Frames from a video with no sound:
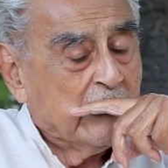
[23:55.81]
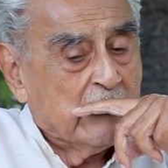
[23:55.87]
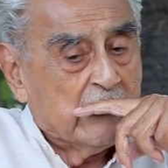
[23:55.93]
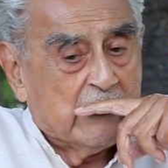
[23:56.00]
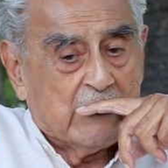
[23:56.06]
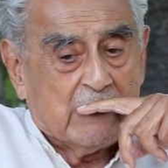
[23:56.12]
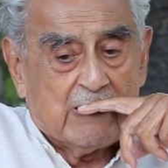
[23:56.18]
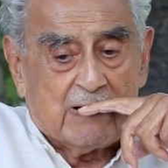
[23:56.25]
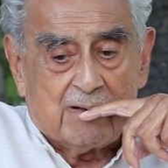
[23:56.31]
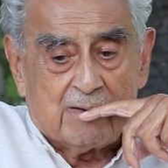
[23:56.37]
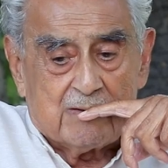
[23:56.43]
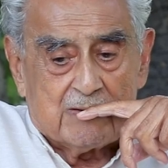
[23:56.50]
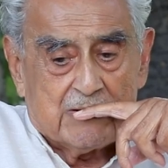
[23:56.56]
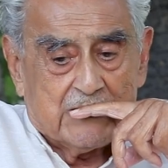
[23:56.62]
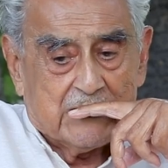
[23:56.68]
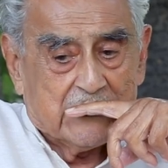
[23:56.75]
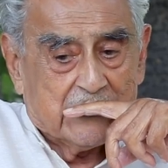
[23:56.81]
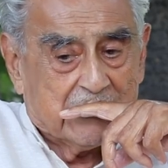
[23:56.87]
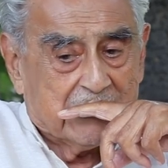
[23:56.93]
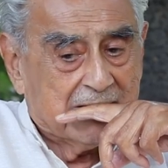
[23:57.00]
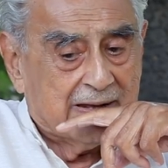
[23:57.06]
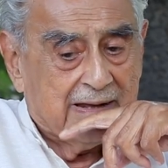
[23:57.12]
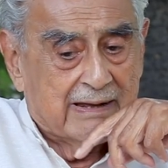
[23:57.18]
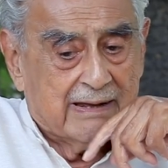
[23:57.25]

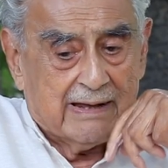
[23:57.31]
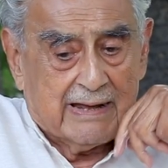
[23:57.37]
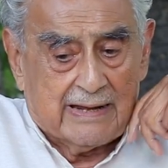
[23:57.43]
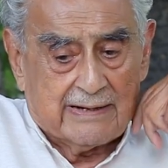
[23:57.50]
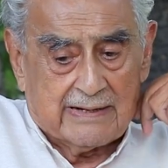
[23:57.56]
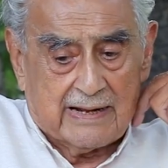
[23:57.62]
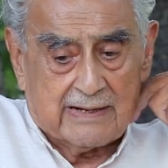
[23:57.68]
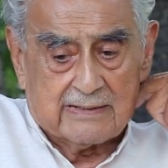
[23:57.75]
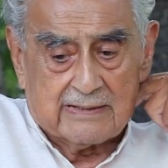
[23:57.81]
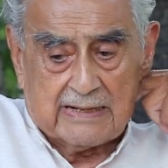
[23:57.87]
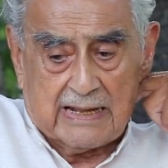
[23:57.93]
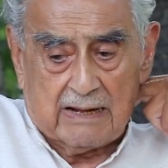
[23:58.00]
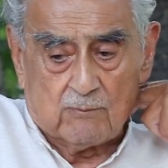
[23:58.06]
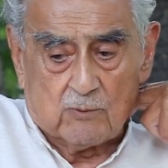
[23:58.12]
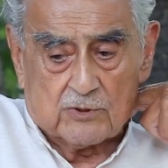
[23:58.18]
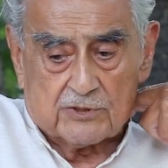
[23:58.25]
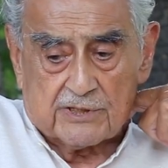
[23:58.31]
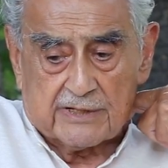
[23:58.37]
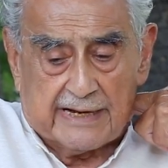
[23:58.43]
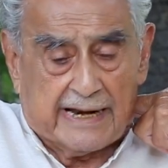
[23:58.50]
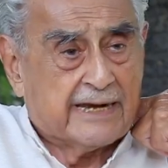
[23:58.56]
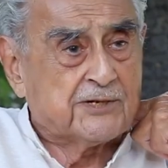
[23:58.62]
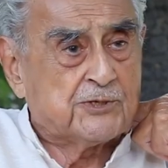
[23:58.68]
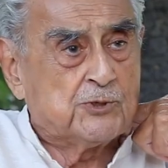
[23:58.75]
and they would
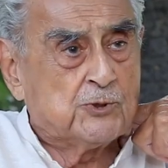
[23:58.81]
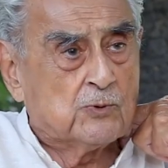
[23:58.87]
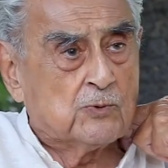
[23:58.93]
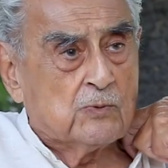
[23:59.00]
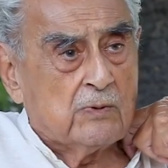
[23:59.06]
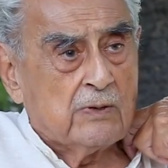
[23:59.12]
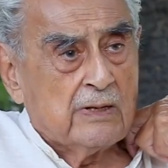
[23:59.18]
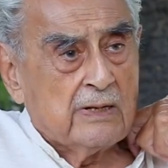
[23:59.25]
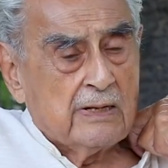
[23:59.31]
correct you,